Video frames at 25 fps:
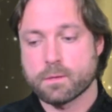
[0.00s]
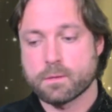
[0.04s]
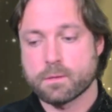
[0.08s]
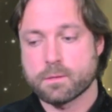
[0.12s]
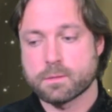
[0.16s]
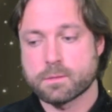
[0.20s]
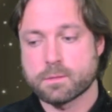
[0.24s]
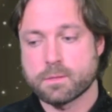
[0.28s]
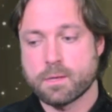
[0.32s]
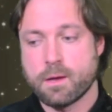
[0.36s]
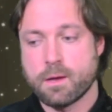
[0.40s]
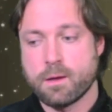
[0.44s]

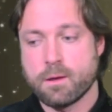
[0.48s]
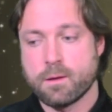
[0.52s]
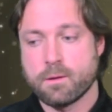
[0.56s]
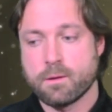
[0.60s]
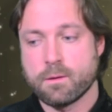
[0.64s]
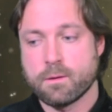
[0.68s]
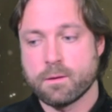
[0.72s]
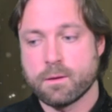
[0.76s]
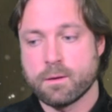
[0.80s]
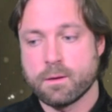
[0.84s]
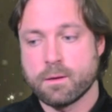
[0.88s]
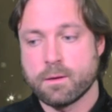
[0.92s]
So
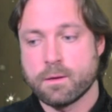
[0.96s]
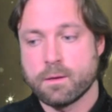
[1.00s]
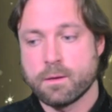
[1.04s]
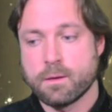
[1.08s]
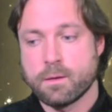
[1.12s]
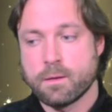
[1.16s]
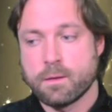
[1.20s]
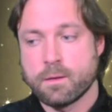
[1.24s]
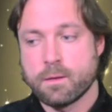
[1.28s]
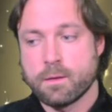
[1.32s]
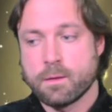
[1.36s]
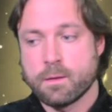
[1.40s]

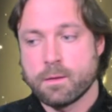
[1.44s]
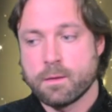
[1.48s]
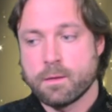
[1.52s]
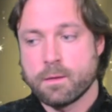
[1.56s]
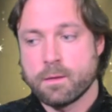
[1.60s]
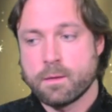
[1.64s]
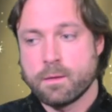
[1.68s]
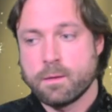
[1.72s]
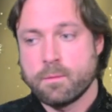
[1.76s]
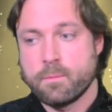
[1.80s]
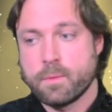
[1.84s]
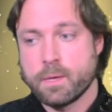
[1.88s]

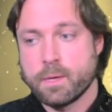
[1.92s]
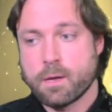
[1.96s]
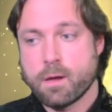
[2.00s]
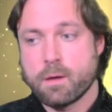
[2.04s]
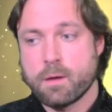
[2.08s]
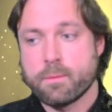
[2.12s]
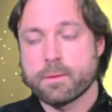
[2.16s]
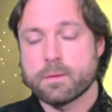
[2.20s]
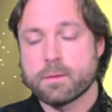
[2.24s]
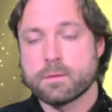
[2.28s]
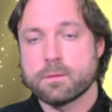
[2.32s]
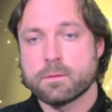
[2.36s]
be
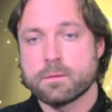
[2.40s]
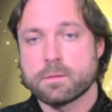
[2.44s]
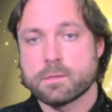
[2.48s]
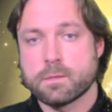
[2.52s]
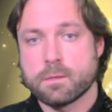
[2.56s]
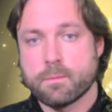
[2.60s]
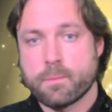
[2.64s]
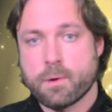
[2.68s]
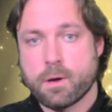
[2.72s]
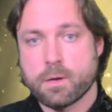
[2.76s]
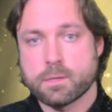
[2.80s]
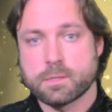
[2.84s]
open to
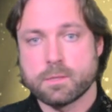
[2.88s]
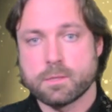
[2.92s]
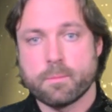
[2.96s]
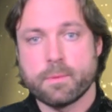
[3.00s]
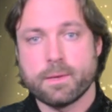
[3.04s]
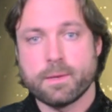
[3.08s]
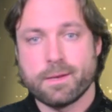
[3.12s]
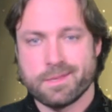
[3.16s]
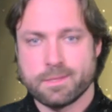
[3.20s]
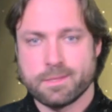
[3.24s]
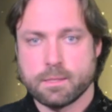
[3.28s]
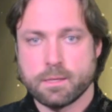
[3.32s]
the
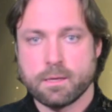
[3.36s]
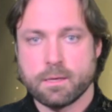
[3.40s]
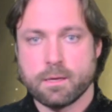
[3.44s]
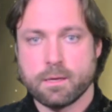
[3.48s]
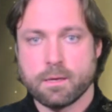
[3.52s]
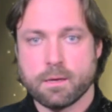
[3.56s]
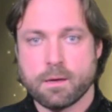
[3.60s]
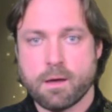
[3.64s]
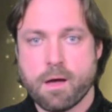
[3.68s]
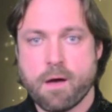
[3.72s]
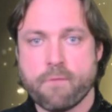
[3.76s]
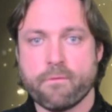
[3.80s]
possibility
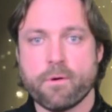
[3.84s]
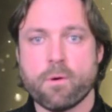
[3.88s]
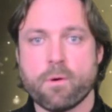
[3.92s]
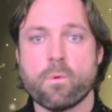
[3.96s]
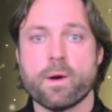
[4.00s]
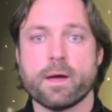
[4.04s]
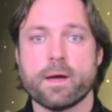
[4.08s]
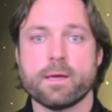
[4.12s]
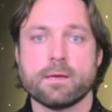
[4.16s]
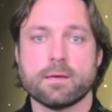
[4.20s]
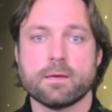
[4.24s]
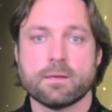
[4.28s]
of
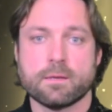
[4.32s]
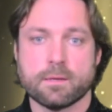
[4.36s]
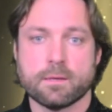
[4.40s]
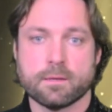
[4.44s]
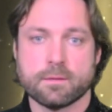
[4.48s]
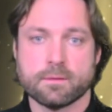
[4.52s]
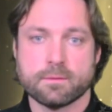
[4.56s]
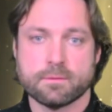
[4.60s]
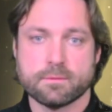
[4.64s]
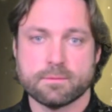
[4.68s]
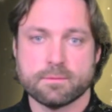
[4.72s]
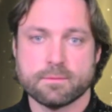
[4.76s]
awakening,
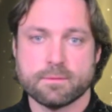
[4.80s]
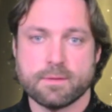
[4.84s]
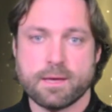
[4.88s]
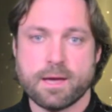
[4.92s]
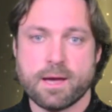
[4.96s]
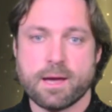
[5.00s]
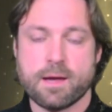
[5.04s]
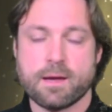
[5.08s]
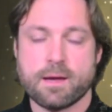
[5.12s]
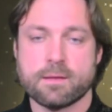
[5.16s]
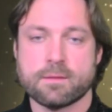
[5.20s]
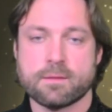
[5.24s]

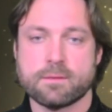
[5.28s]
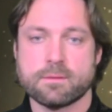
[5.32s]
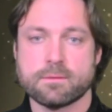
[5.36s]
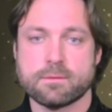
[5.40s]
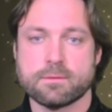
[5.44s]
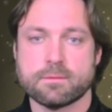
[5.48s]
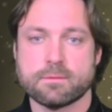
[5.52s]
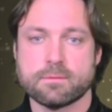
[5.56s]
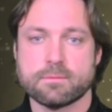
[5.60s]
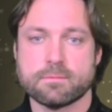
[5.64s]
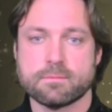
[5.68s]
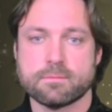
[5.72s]
and
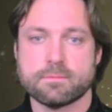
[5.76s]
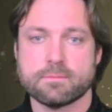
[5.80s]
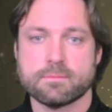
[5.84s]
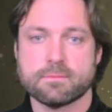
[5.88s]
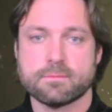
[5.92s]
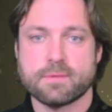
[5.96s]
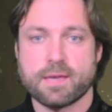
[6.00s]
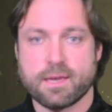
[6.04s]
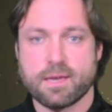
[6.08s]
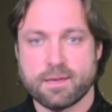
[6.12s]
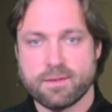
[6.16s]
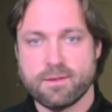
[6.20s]

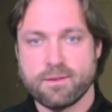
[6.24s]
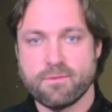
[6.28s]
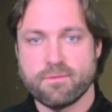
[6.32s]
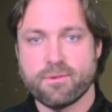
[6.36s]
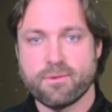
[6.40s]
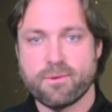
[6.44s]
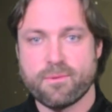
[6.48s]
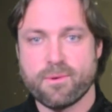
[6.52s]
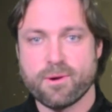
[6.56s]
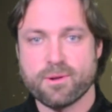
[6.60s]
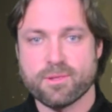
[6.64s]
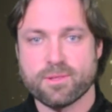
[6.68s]
thank you
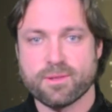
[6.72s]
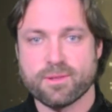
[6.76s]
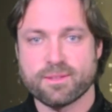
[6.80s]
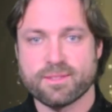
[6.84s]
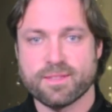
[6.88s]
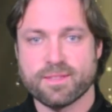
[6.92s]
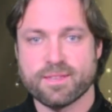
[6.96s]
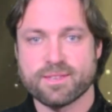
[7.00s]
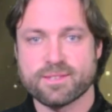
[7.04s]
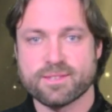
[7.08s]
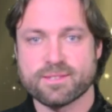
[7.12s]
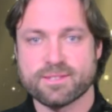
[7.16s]
for watching
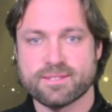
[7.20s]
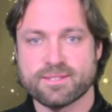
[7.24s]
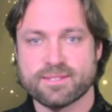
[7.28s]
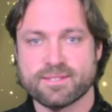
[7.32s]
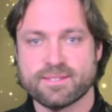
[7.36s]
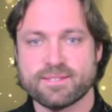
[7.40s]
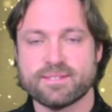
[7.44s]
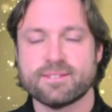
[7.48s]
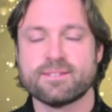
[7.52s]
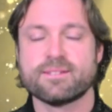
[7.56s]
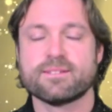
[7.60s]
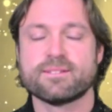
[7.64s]
this.
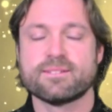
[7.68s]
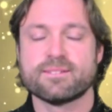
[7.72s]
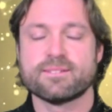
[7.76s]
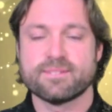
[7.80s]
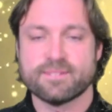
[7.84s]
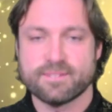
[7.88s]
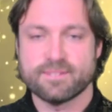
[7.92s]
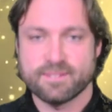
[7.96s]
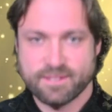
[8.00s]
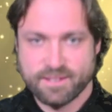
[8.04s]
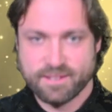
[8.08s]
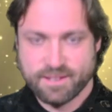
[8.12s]

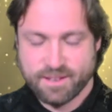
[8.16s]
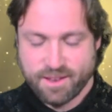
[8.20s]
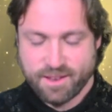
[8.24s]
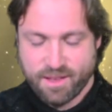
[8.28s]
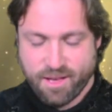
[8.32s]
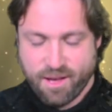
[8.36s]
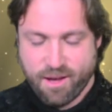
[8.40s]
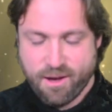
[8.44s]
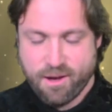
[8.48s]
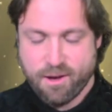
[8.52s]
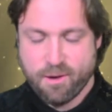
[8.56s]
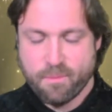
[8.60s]

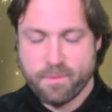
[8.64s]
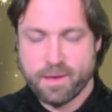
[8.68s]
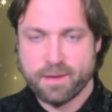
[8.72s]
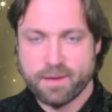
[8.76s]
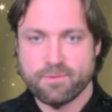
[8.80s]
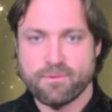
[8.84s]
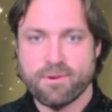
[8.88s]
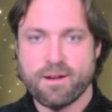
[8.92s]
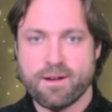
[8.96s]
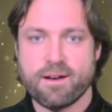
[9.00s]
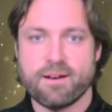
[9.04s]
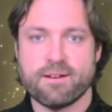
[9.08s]

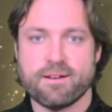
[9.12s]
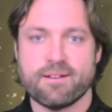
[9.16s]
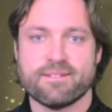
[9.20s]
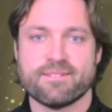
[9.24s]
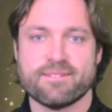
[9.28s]
Amen Ra.